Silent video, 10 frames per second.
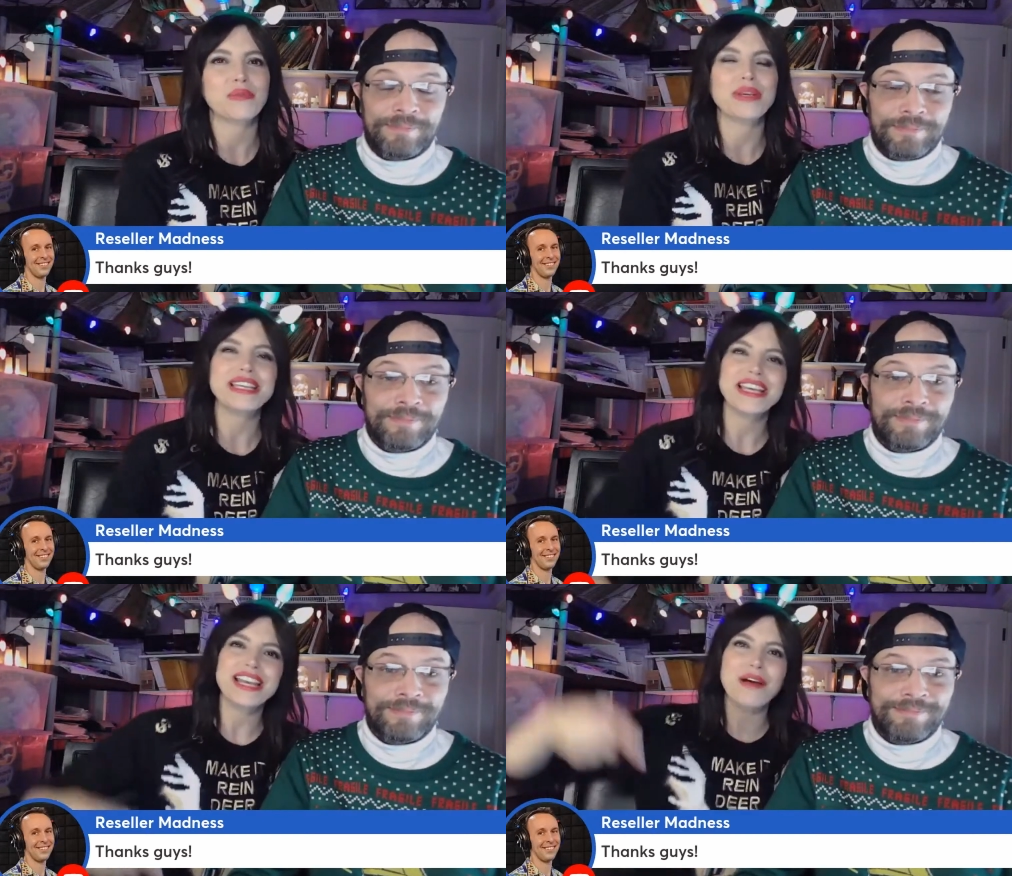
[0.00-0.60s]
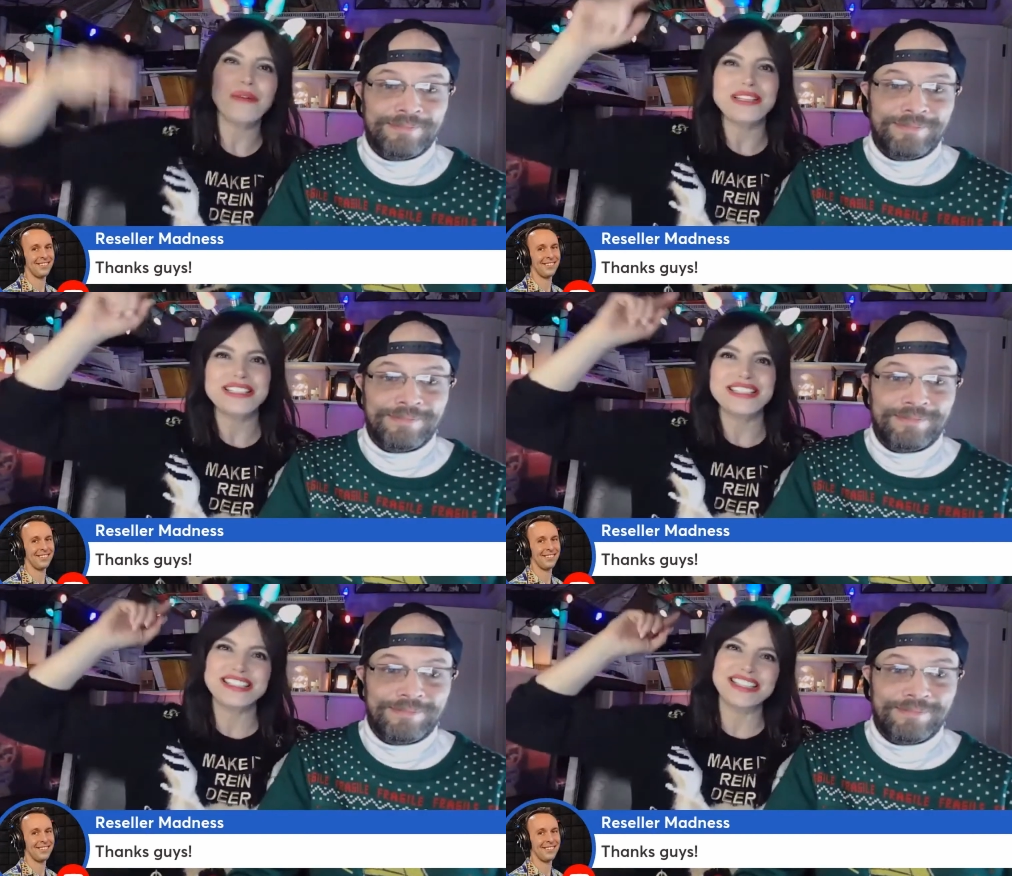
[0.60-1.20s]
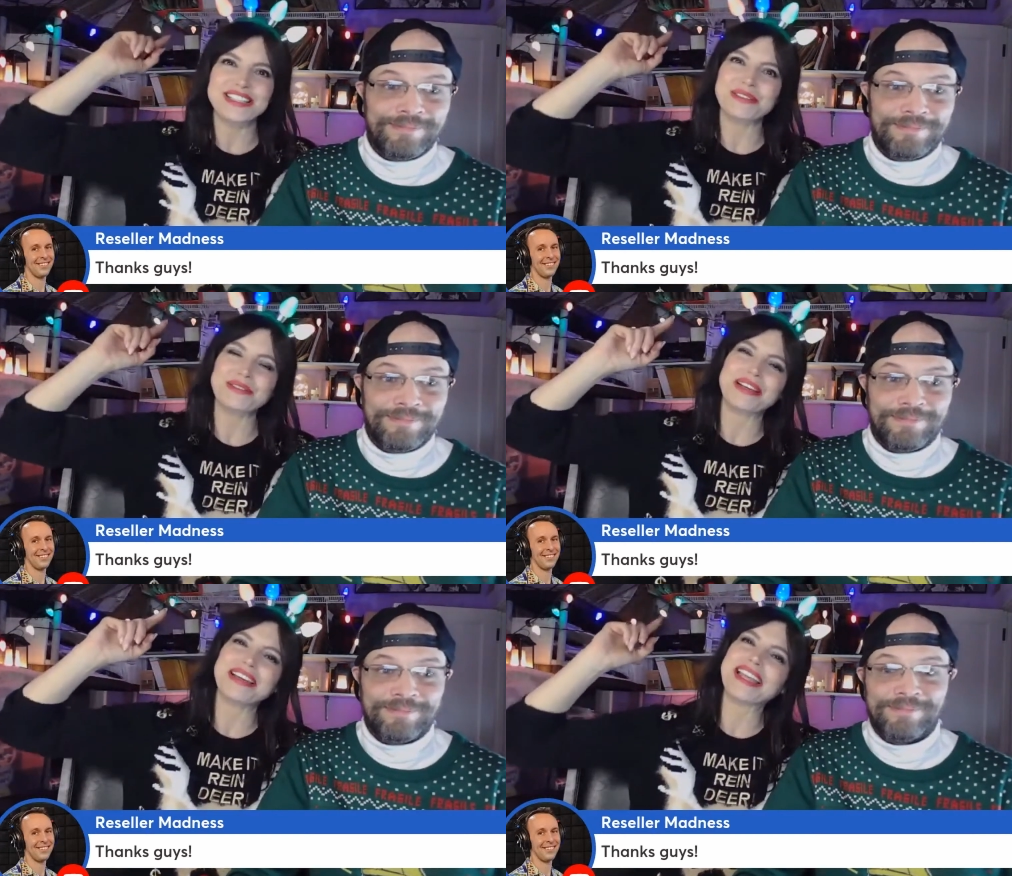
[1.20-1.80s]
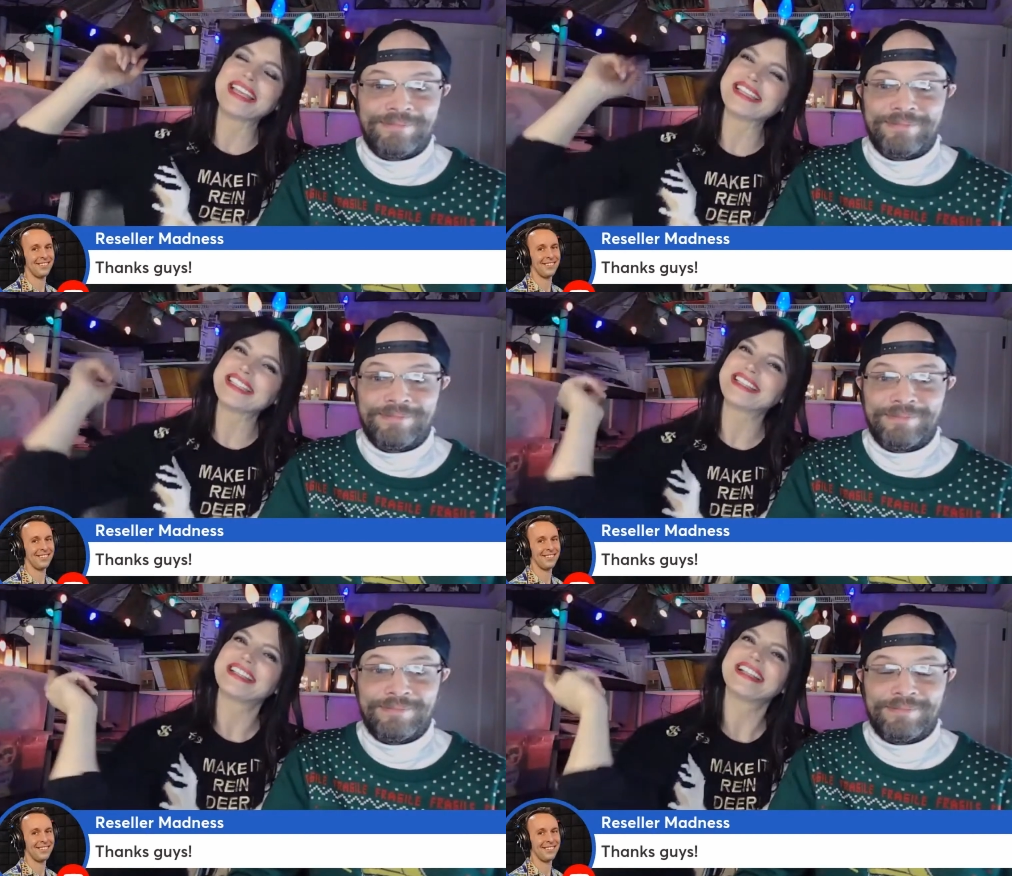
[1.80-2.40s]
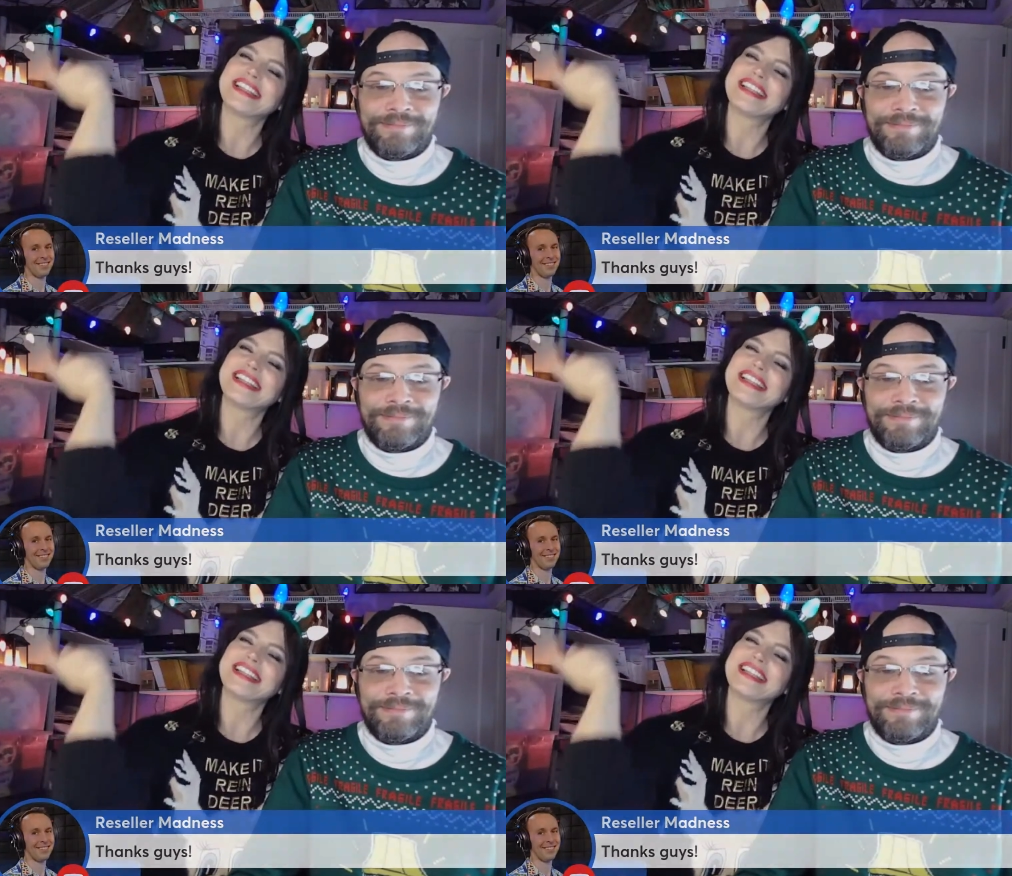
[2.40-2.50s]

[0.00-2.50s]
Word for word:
Speaker 1: we cannot wait to see you until